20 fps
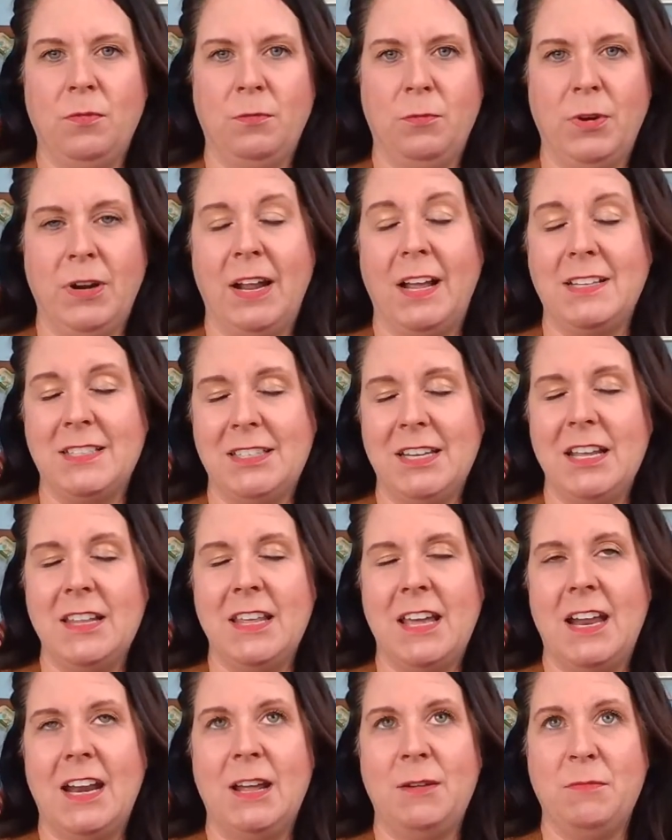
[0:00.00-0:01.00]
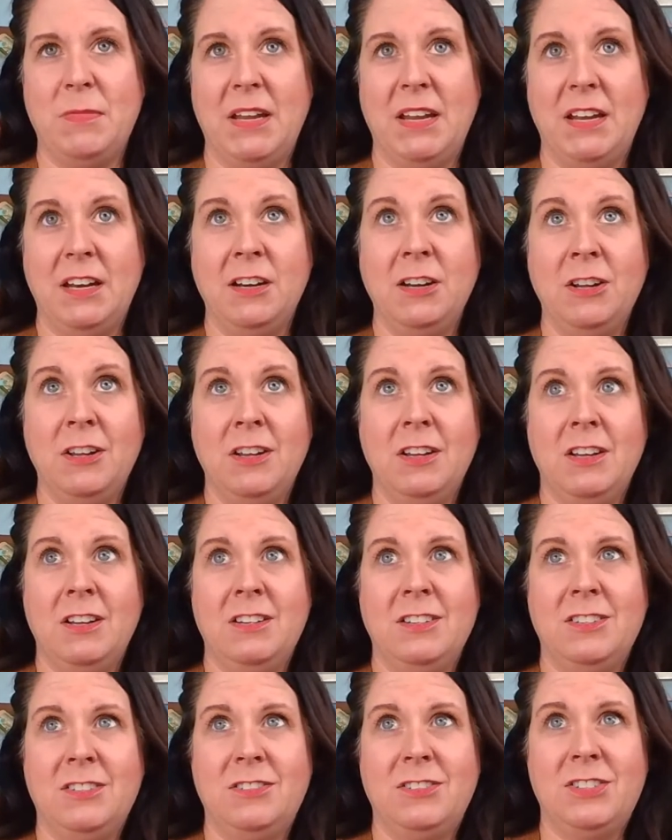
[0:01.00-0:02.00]
When I say that, I mean,
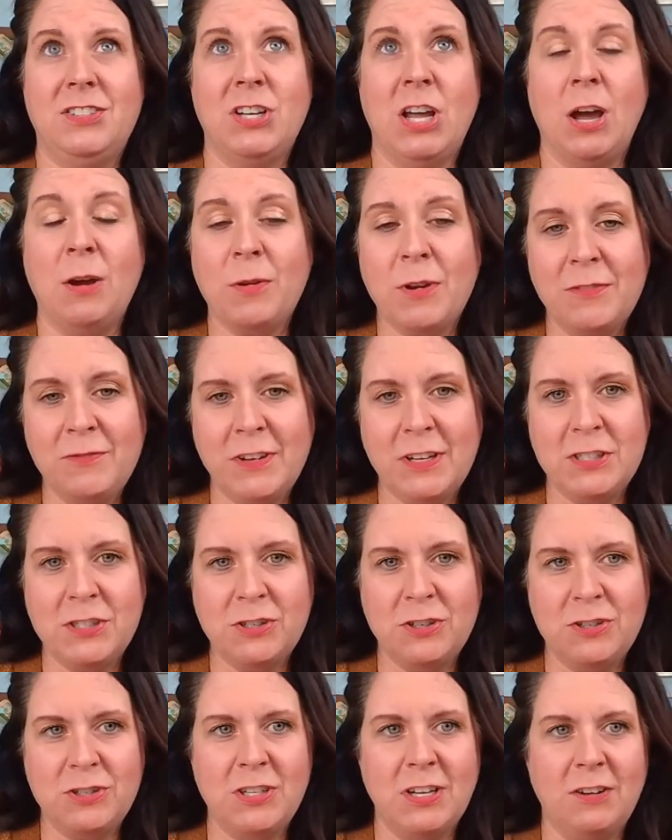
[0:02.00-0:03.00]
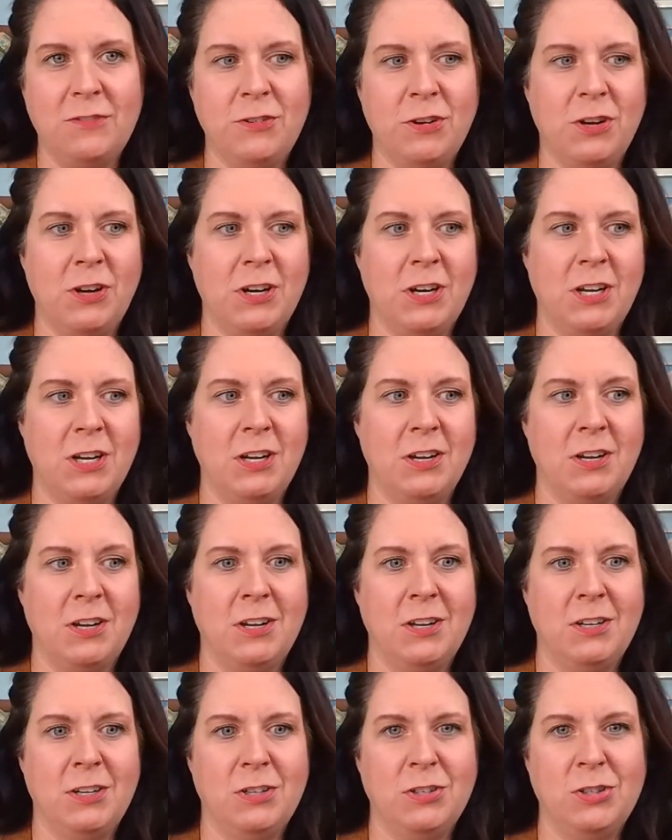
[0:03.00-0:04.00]
stop convincing yourself you're going
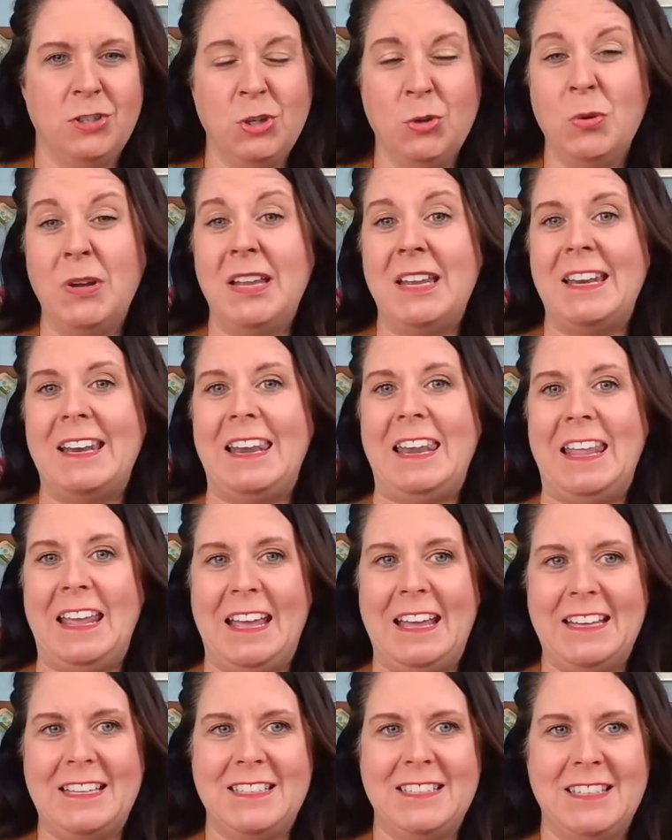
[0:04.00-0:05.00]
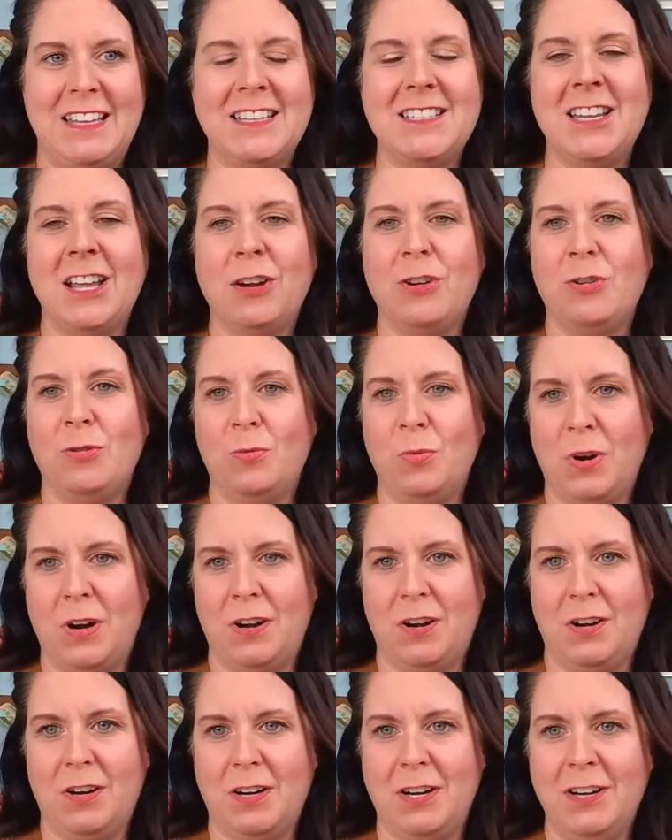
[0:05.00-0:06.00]
to do it less. That's not going to
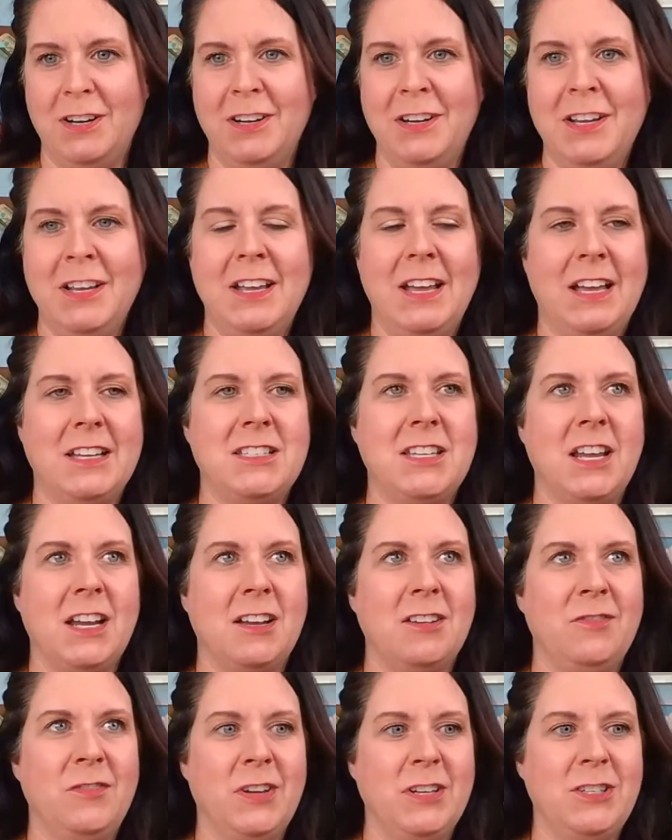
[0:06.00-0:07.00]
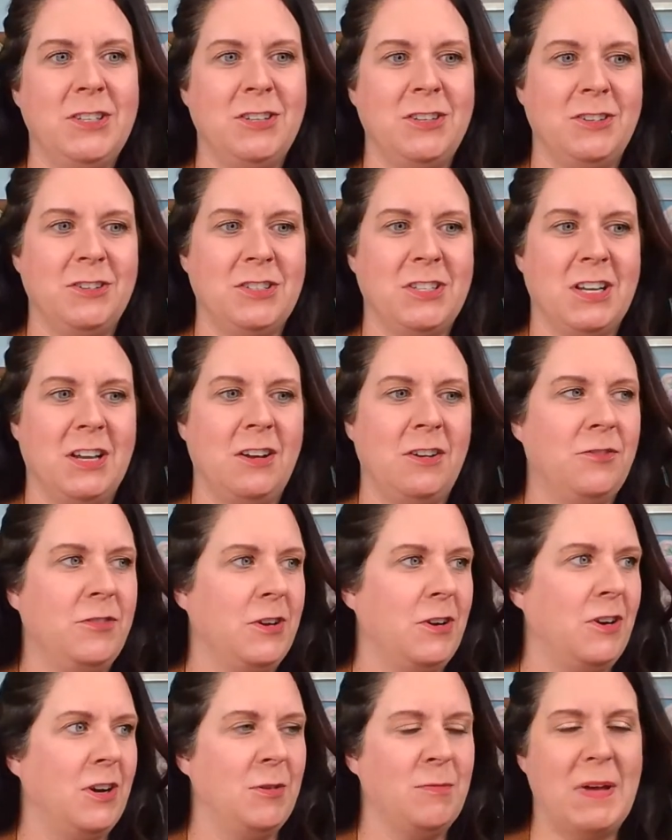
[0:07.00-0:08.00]
work. It's like convincing
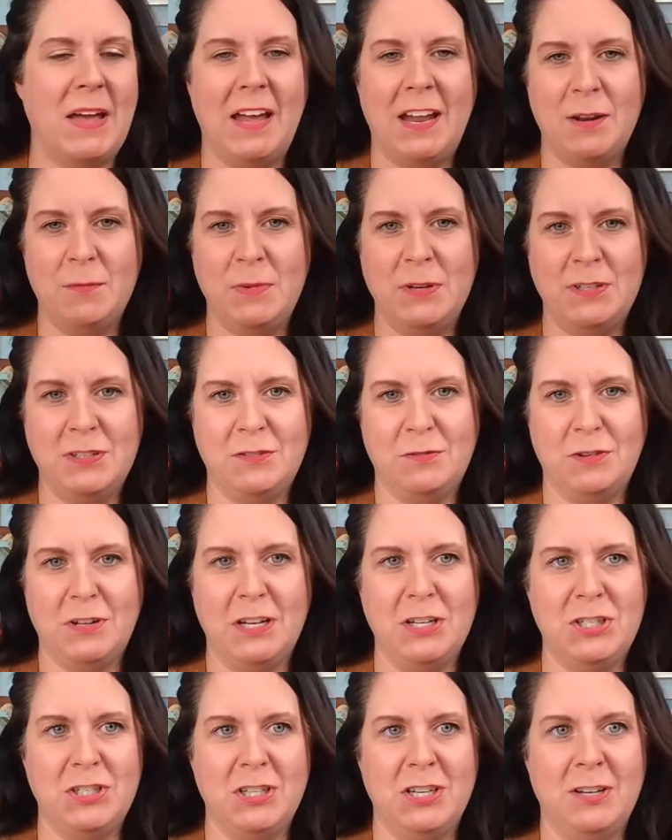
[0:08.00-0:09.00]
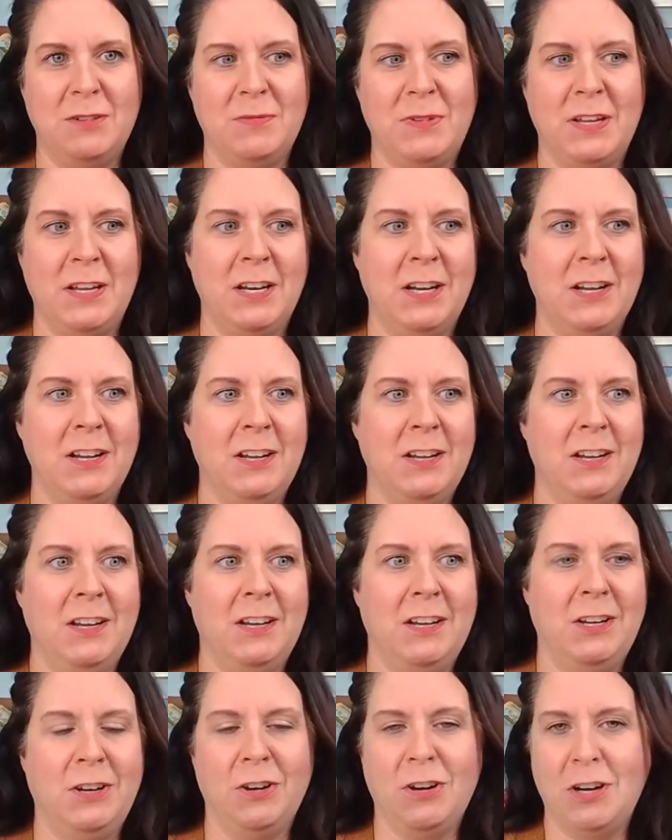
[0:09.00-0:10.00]
yourself you're in a bad abusive relationship that
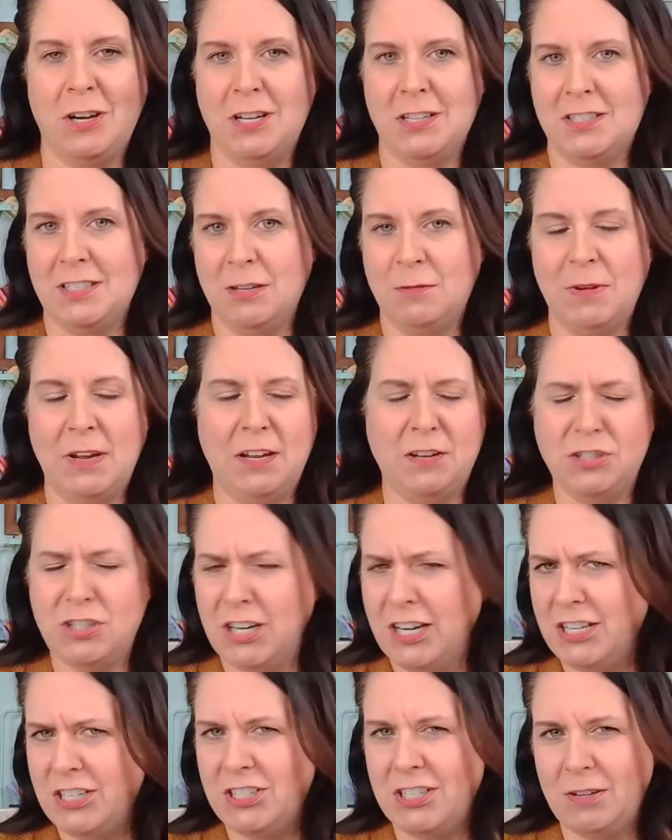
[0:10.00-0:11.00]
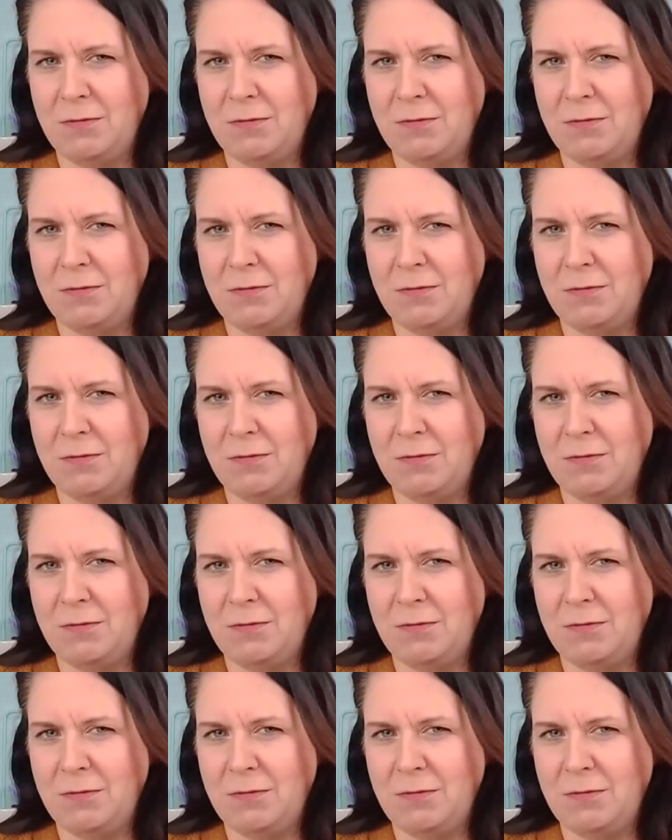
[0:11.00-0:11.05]
you're going to somehow change